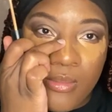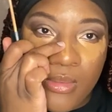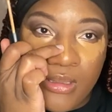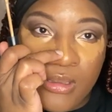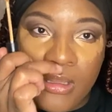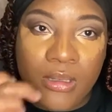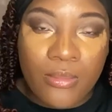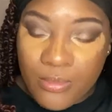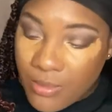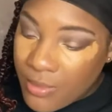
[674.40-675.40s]
stuff,
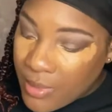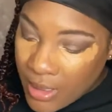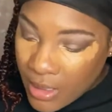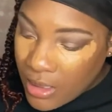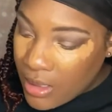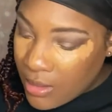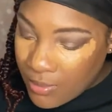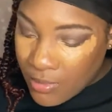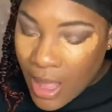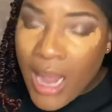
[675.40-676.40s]
but
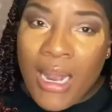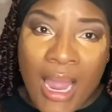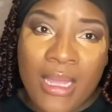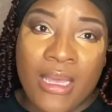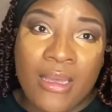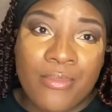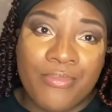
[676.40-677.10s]
I like it.